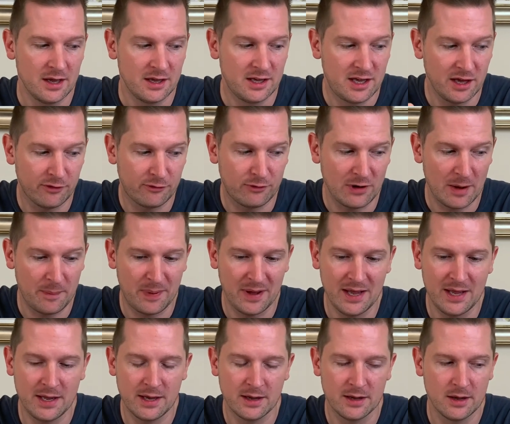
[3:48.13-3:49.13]
gift
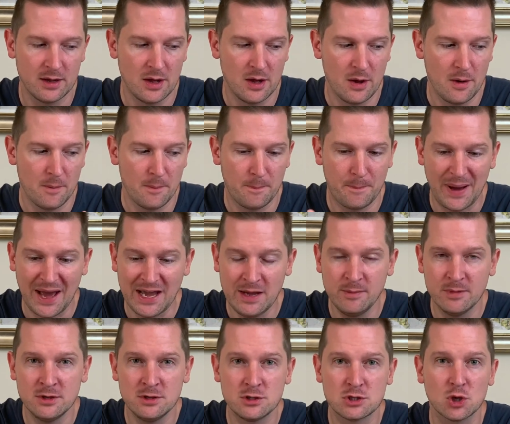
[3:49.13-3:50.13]
wrapping,
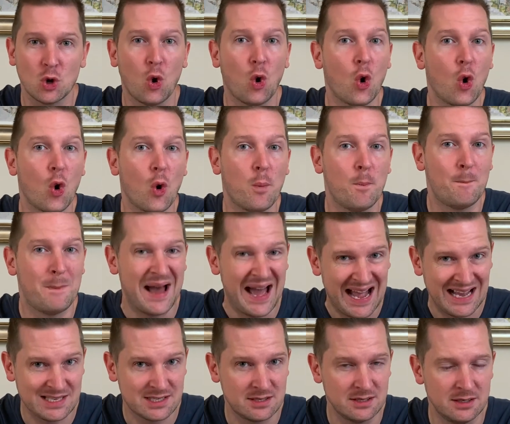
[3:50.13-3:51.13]
payment or
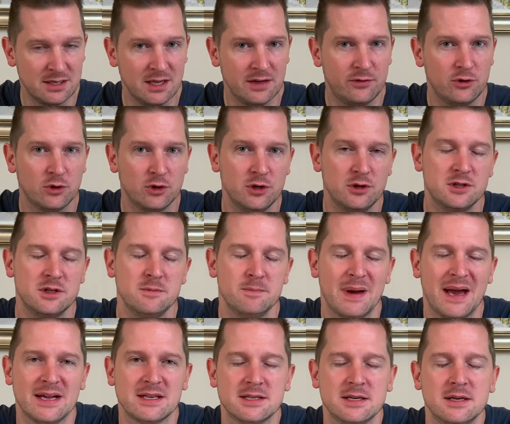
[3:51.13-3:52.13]
pattern if you're using
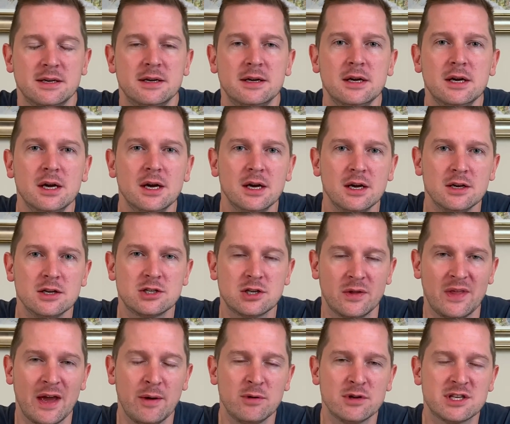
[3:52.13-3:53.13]
pattern. So
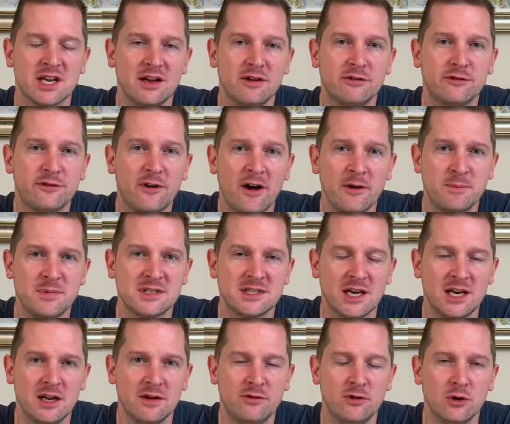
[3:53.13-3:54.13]
they will take
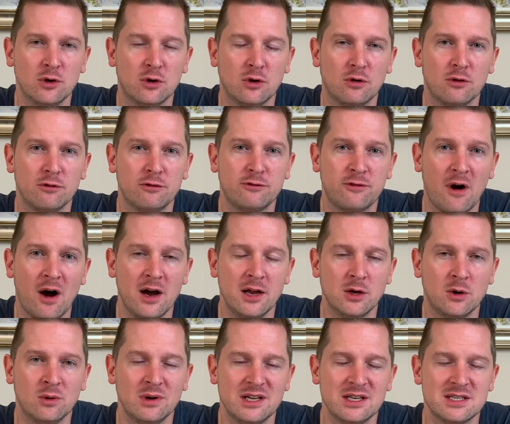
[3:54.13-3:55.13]
5% of your
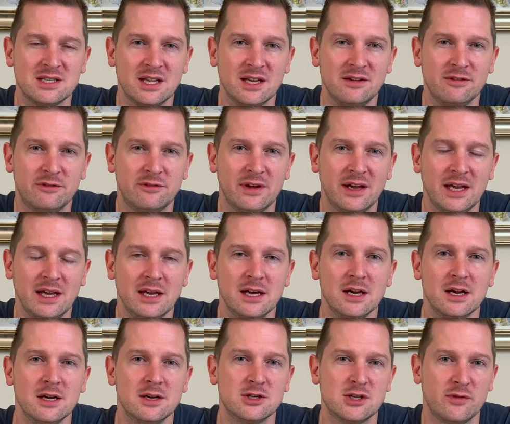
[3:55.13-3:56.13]
final listing fee.
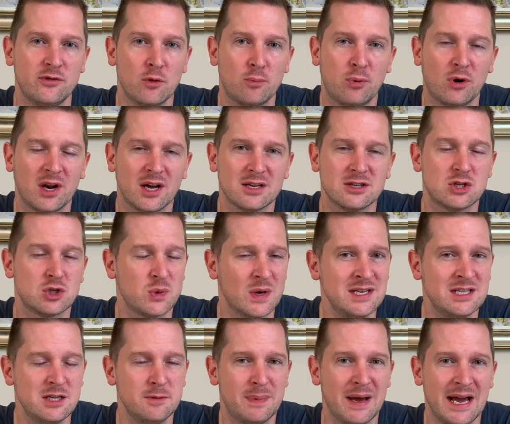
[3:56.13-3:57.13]
So if your product's
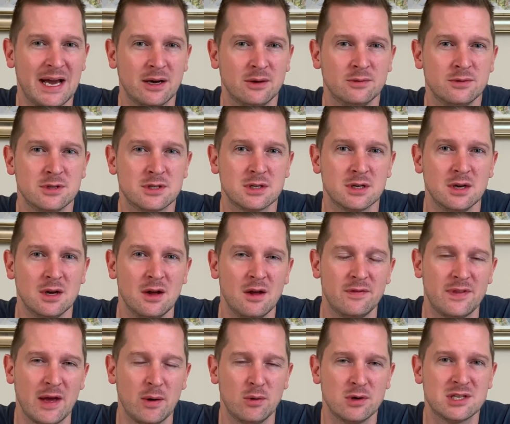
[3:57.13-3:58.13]
£20,
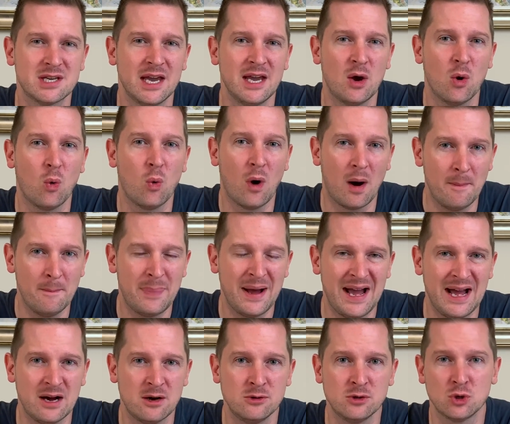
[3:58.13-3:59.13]
they will take
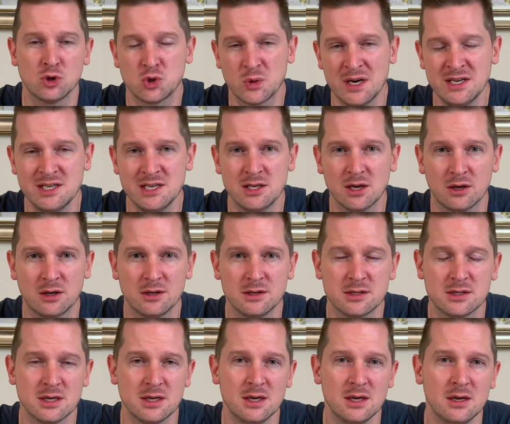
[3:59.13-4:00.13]
£1, or
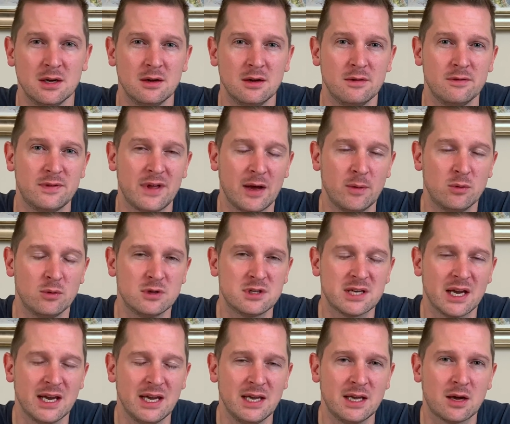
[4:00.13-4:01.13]
$20, they will
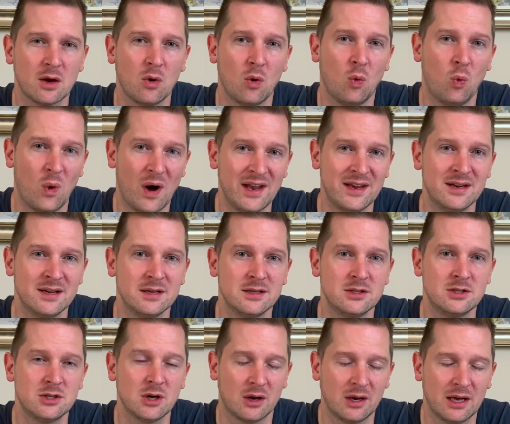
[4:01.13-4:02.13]
take $1.
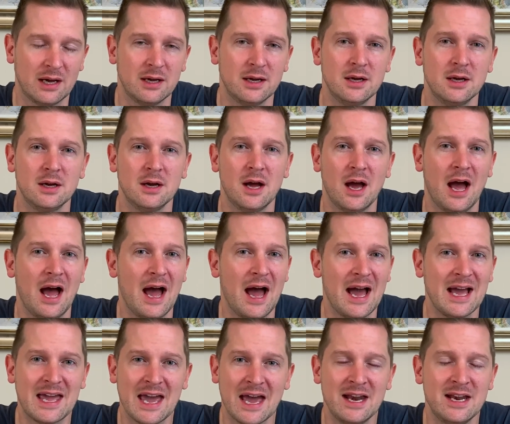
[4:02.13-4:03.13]

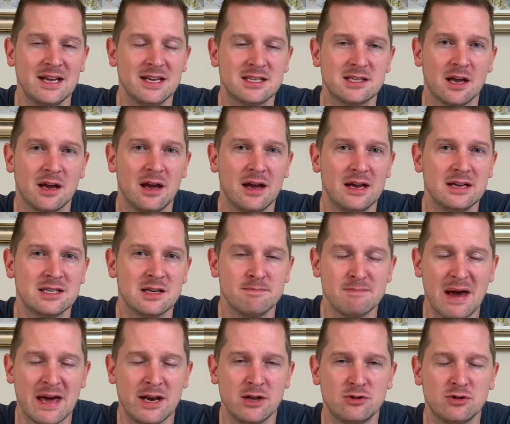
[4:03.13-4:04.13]
Again, it's a
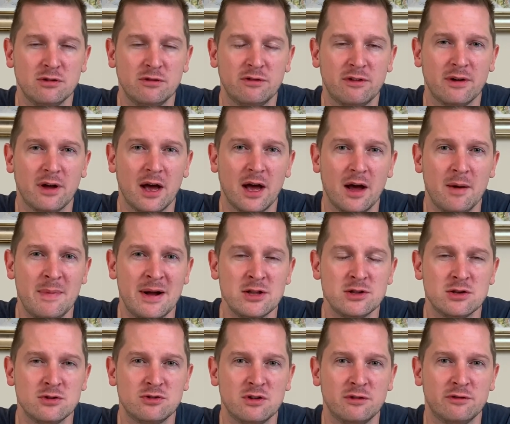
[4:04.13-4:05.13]
mandatory
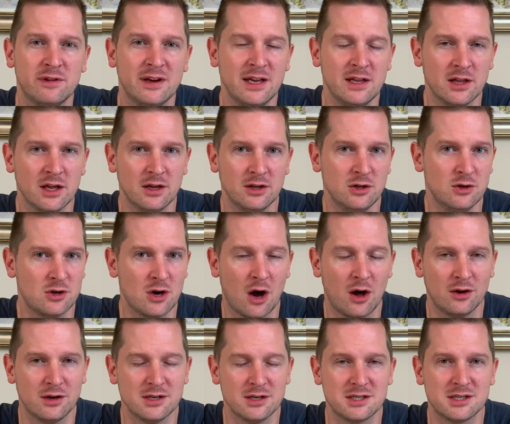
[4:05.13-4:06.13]
fee that you
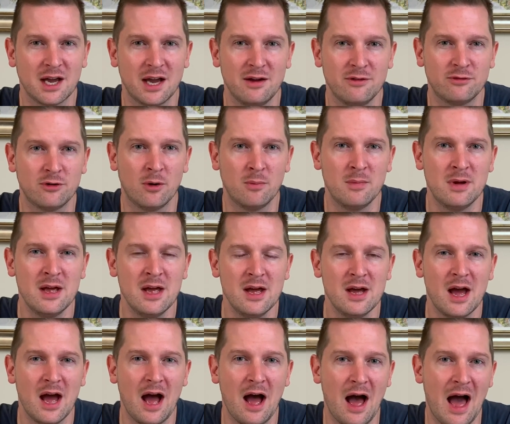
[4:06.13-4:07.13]
can't escape from,
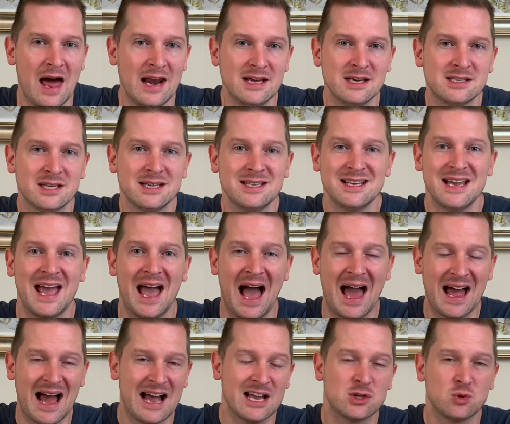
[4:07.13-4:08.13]
and it's
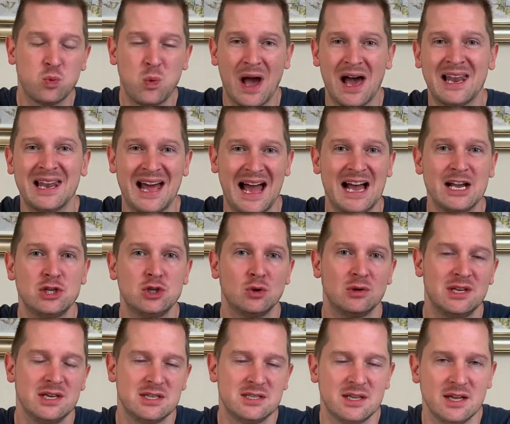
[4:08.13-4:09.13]
as well as your
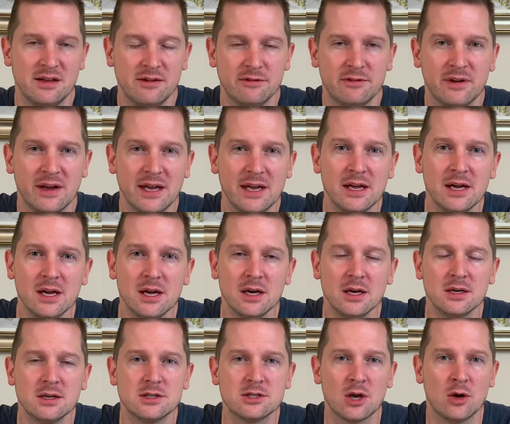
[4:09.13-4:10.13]
listing fee.
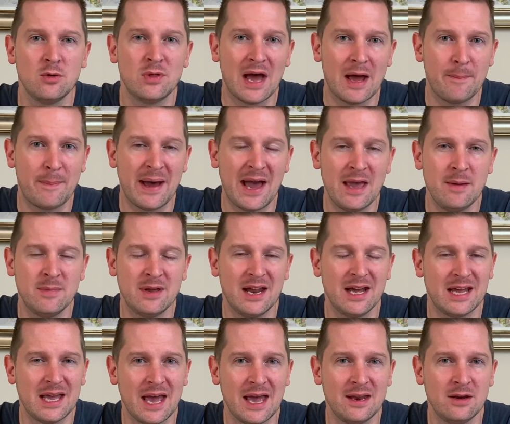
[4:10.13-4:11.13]
So that payment
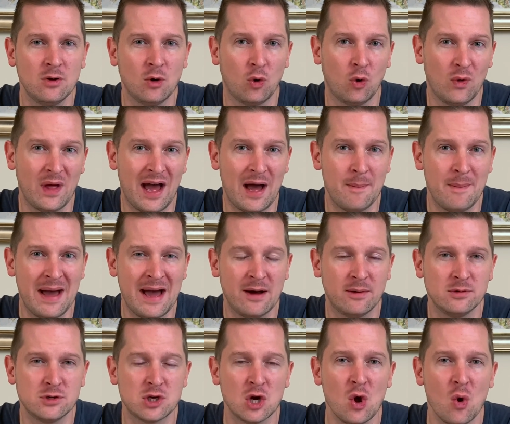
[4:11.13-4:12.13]
again, or that
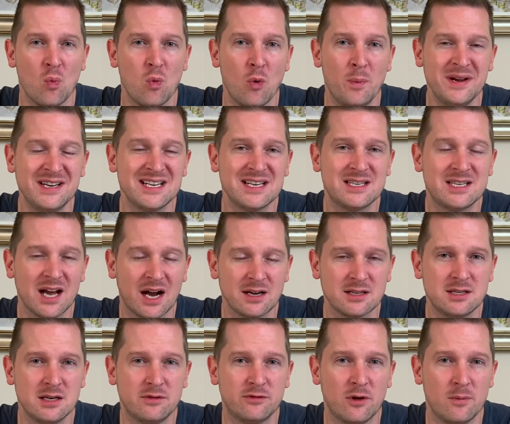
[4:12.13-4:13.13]
amount, will be
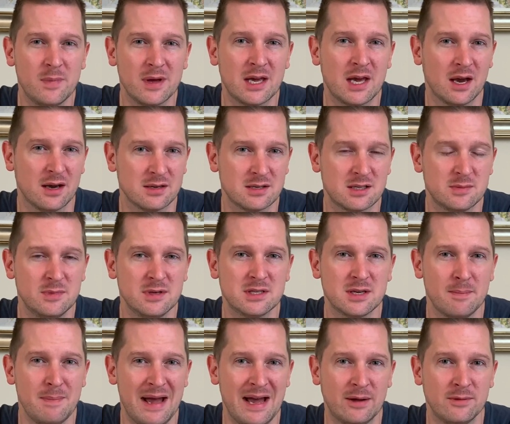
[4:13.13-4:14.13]
deducted from the customer's
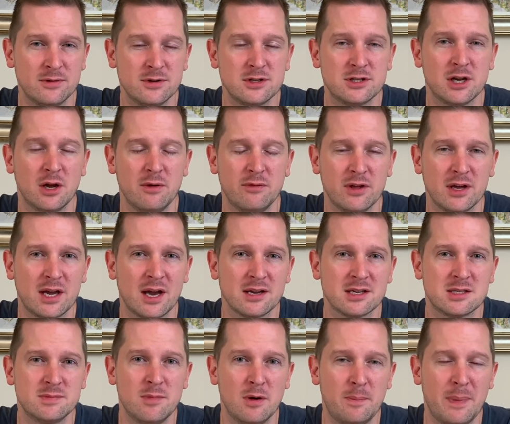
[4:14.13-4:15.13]
amount. So if the
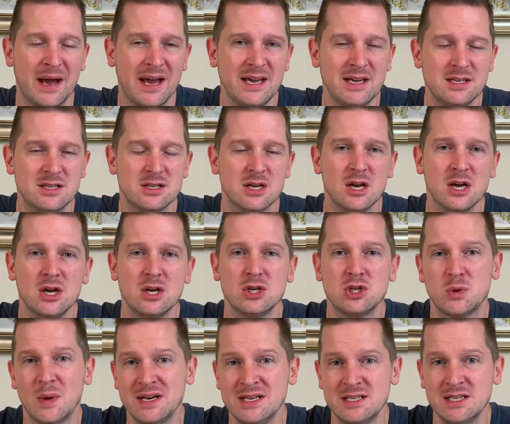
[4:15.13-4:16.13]
customer pays
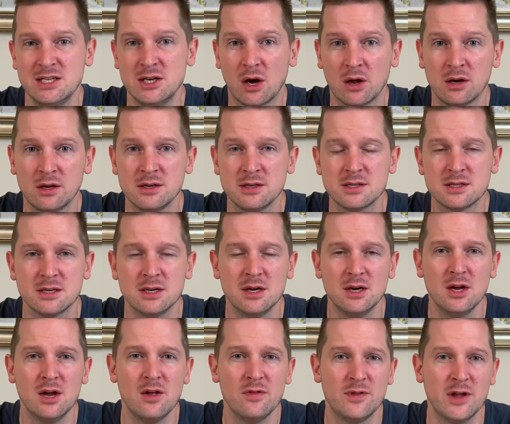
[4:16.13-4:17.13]
$20,
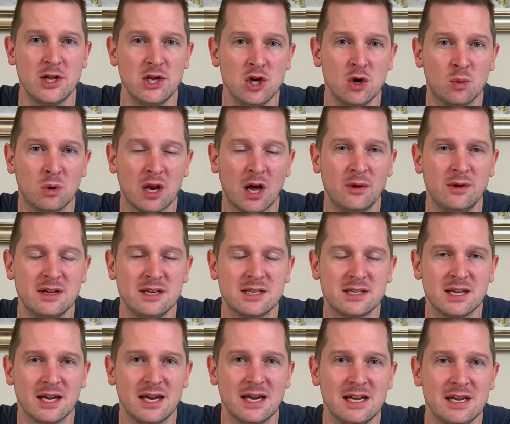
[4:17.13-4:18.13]
then you will only
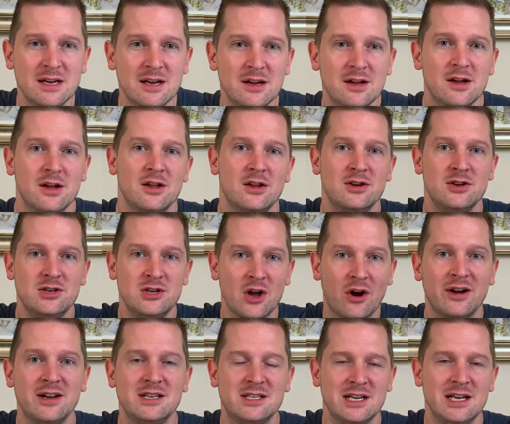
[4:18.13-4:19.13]
see
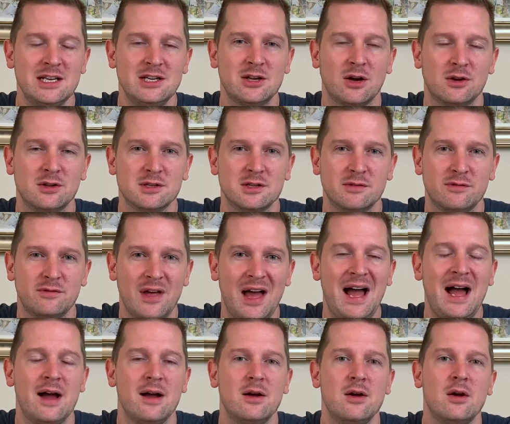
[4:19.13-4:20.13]
$19 of
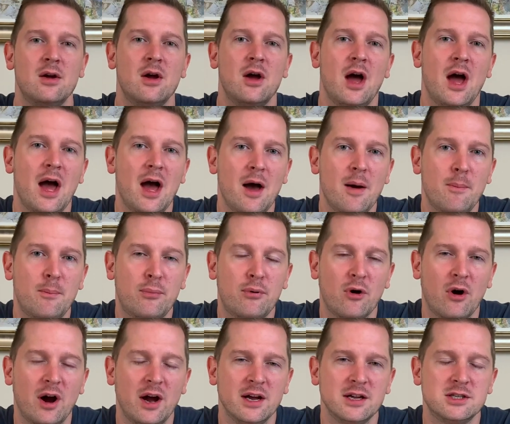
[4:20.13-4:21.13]
that
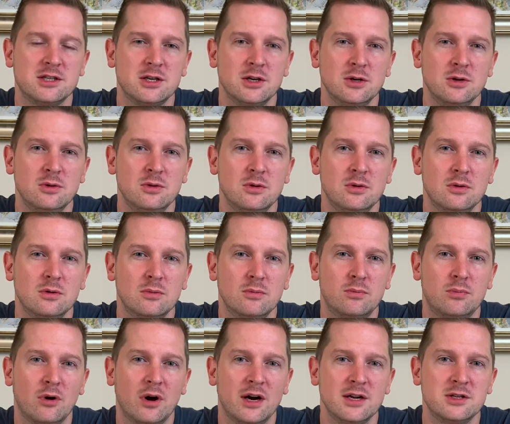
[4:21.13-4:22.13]
prior to
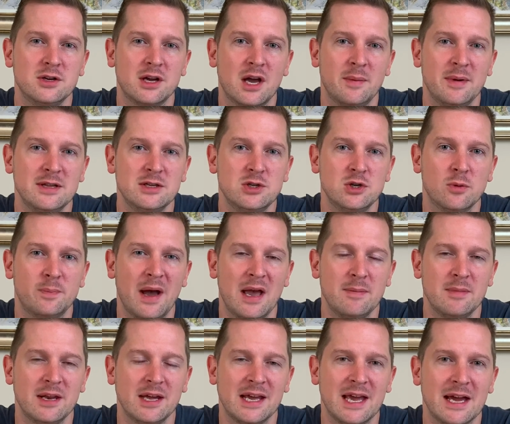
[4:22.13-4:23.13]
coming into your
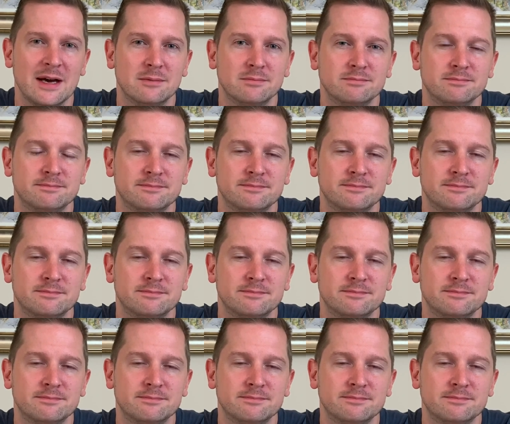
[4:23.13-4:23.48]
payment account.